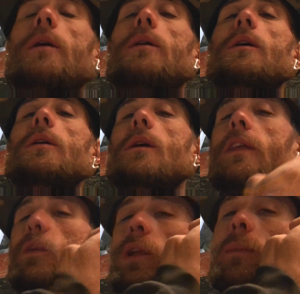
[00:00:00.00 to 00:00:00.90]
No,
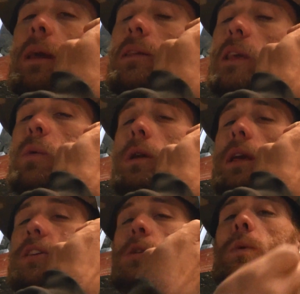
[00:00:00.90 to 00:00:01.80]
they wouldn't
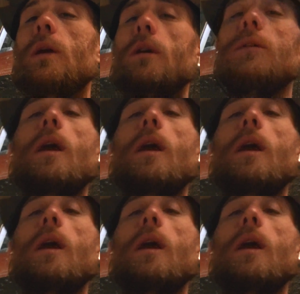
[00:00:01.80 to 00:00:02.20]
get you weaker.